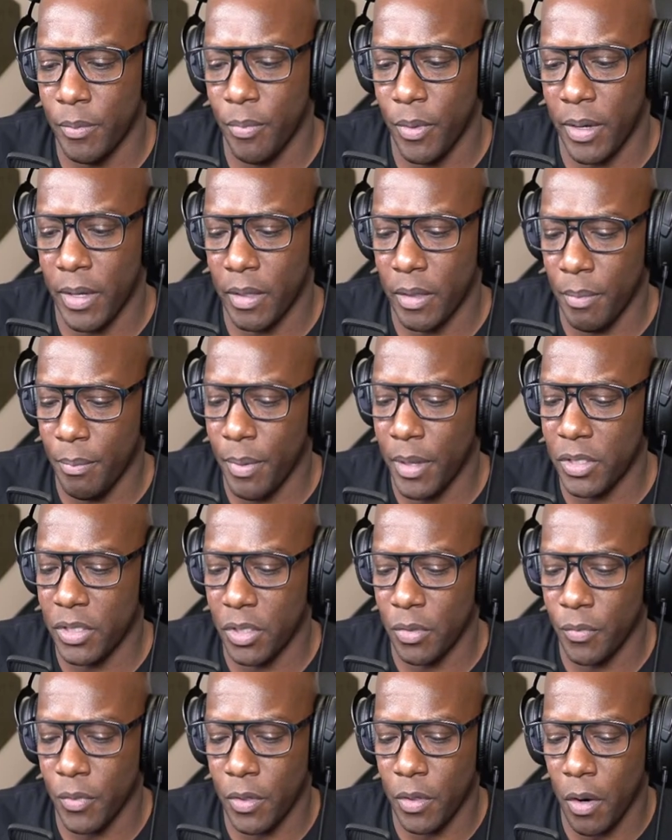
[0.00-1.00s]
breaking the
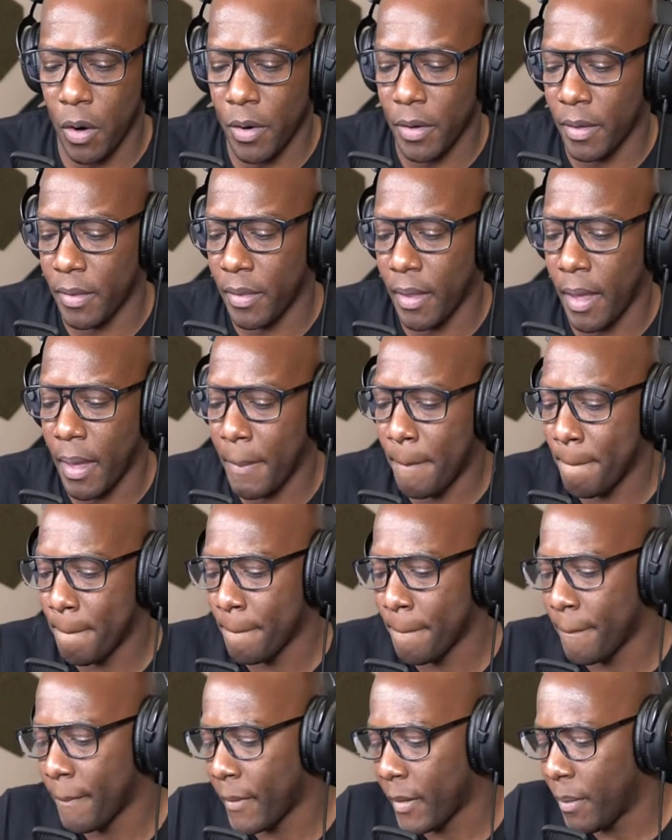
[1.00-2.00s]
budget regarding that.
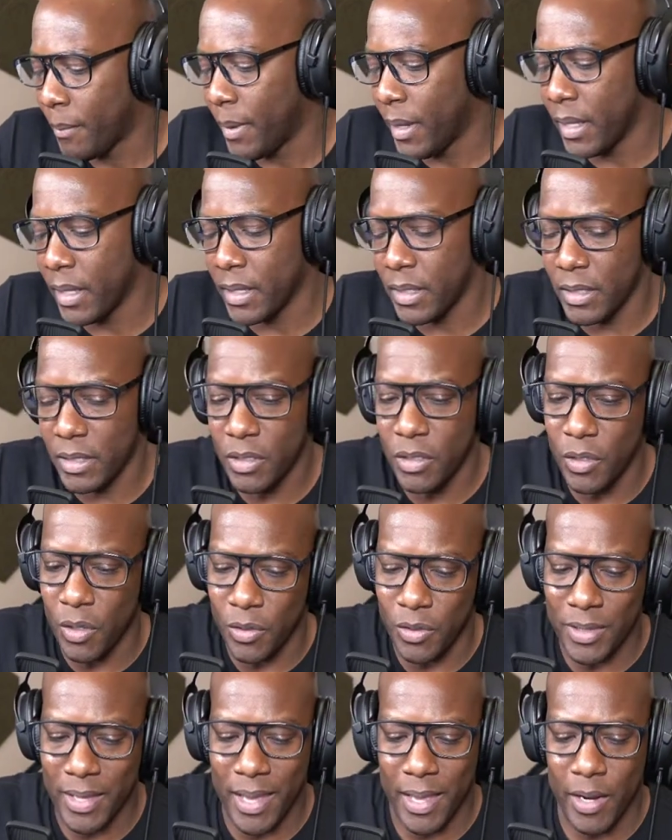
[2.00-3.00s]
But, you know,
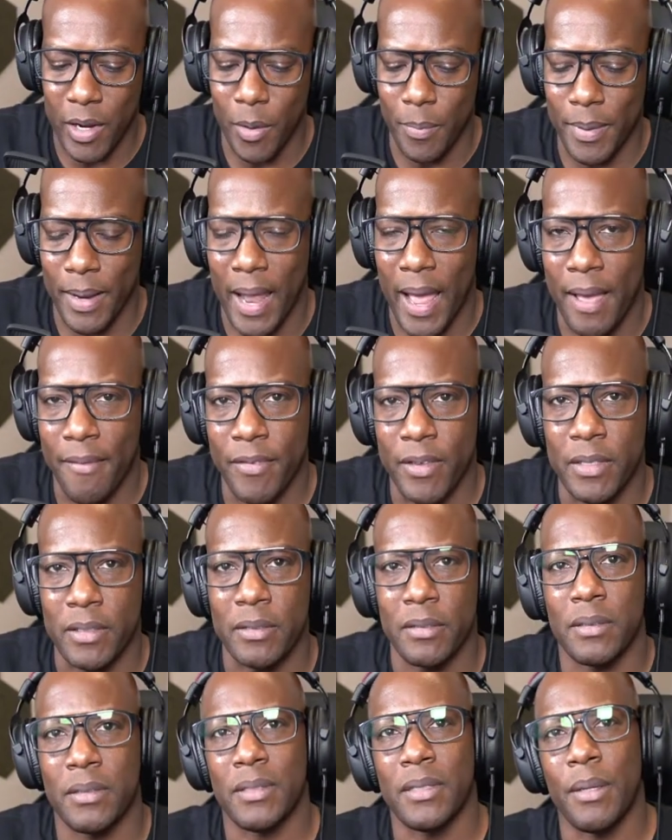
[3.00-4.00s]
you can't help but having
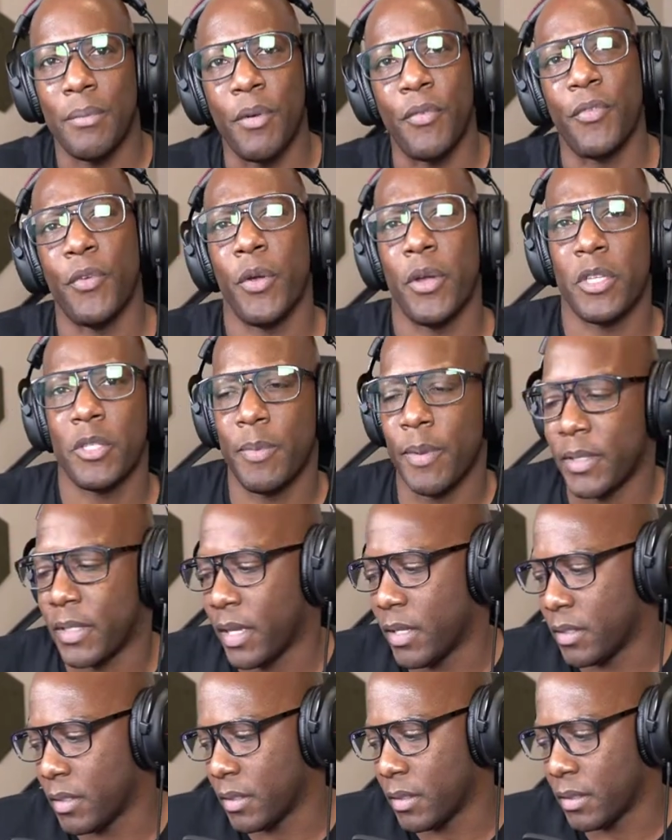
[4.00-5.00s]
some of your
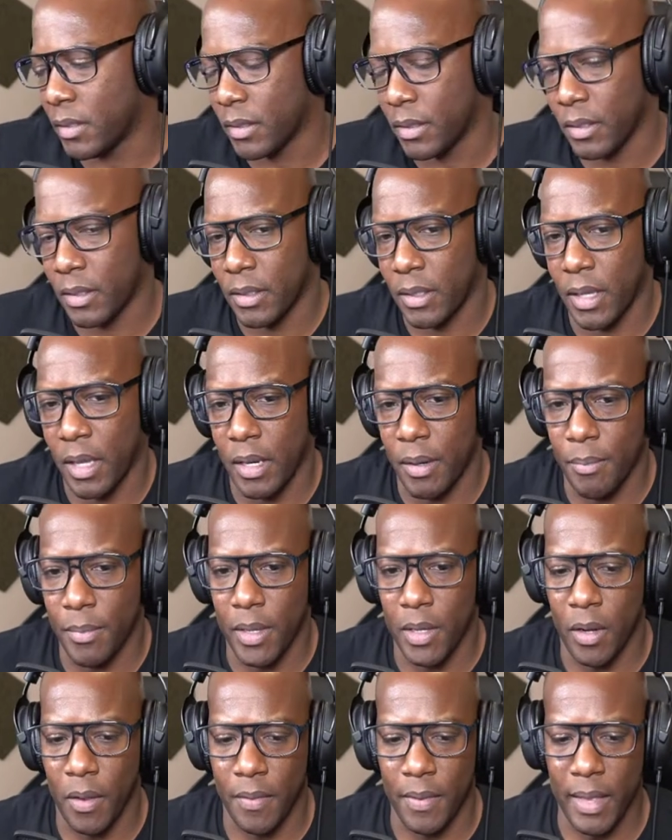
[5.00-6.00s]
expectations kind of
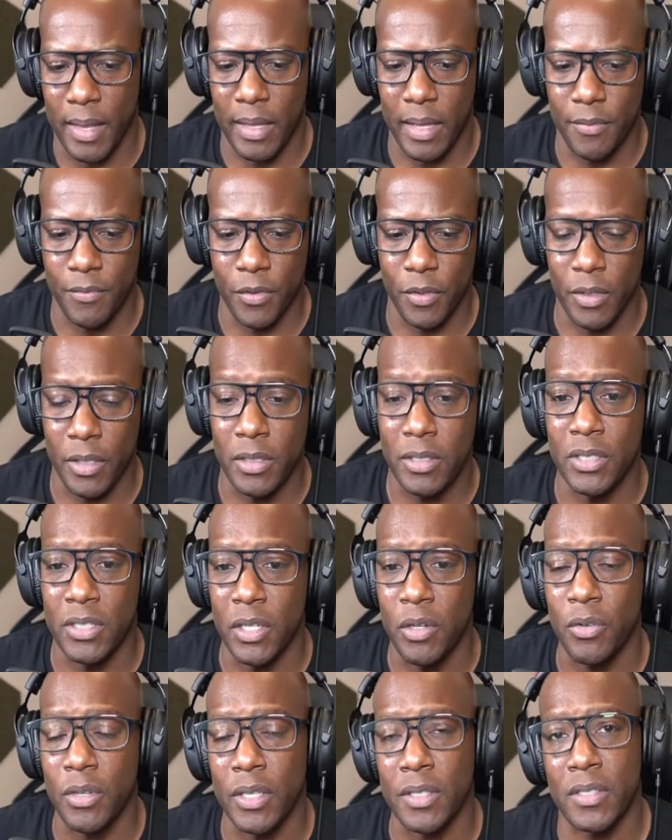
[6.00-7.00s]
meet on that level. It
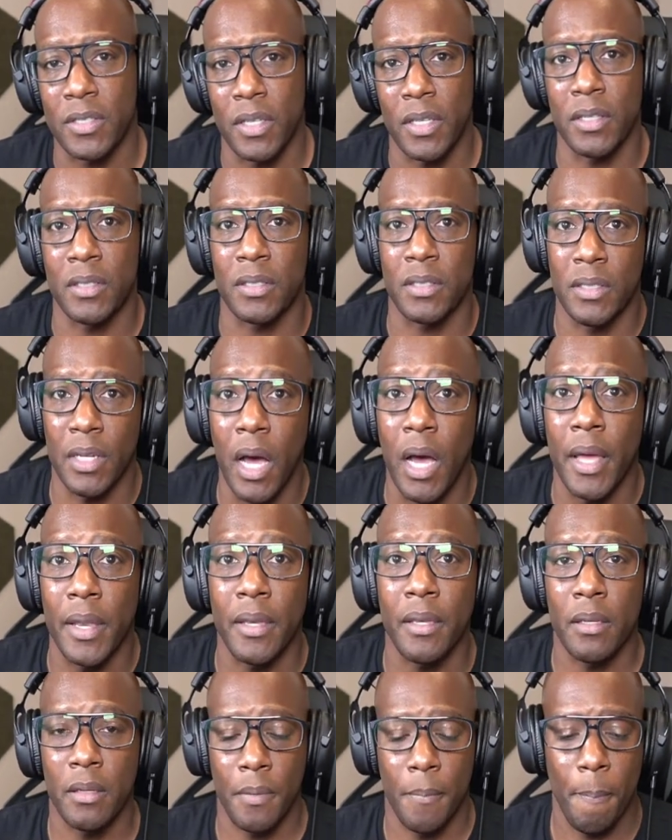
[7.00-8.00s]
still gets things
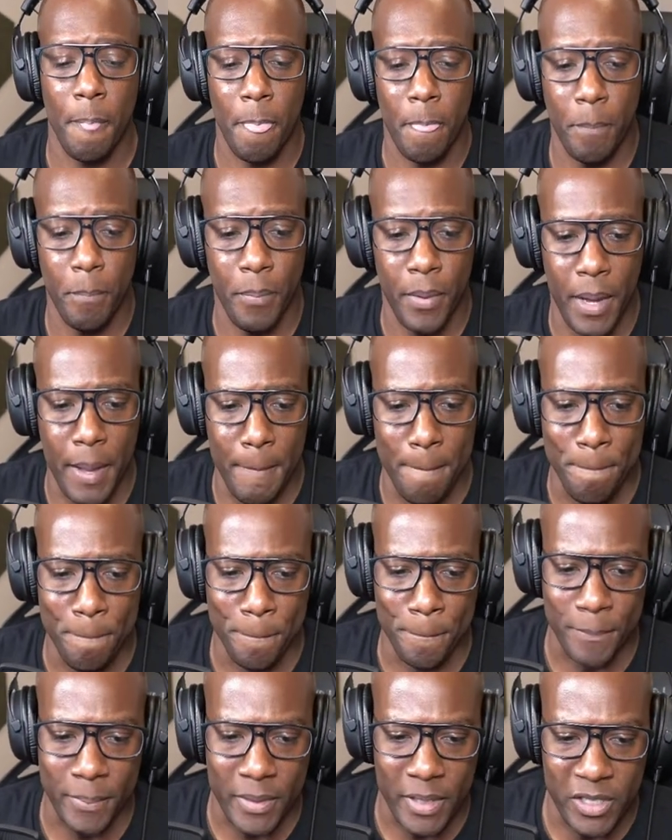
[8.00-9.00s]
done, but
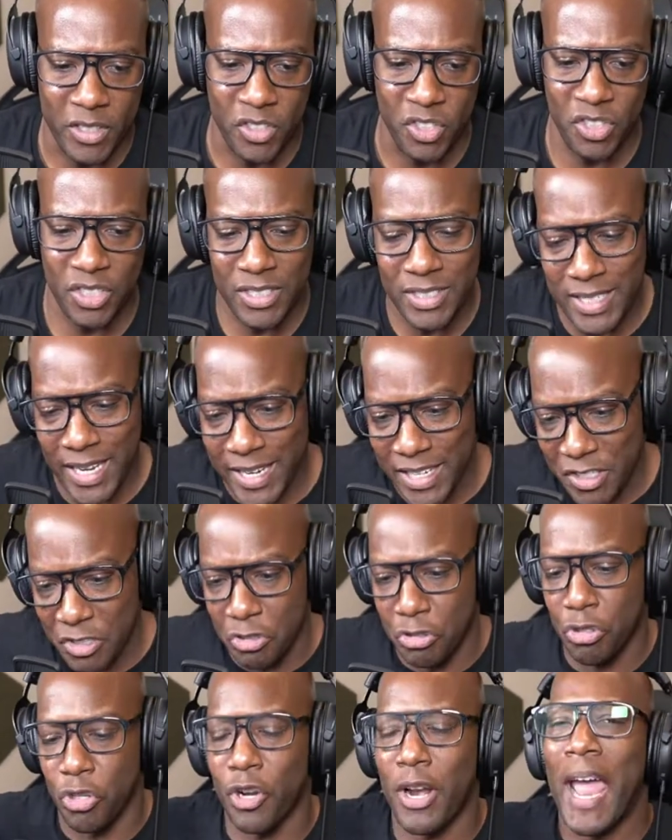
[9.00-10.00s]
it's just not
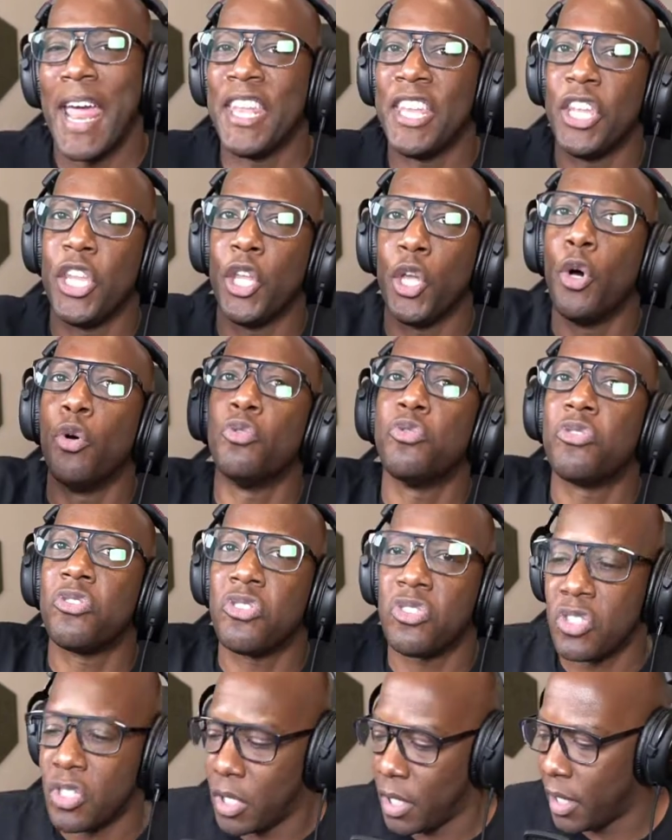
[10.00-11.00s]
as
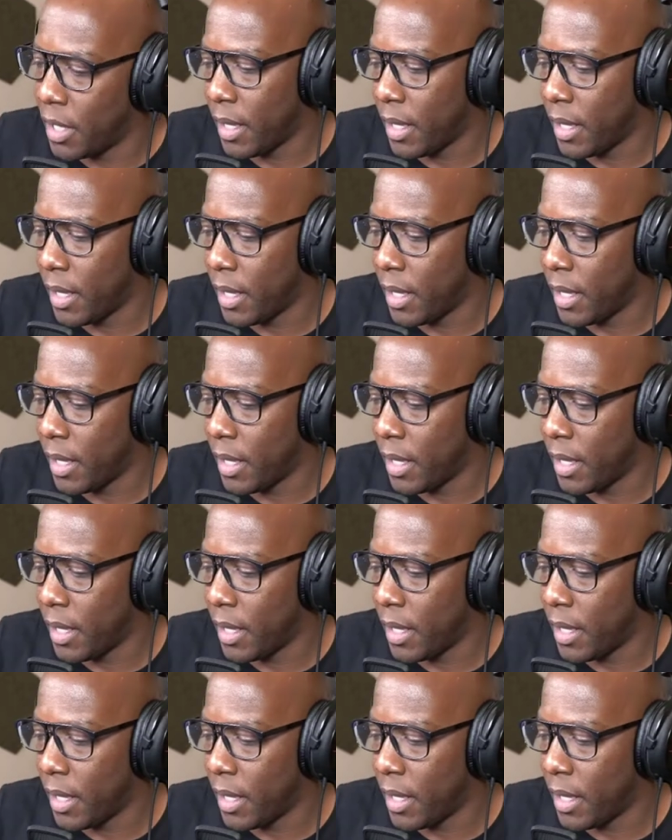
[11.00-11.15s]
grandiose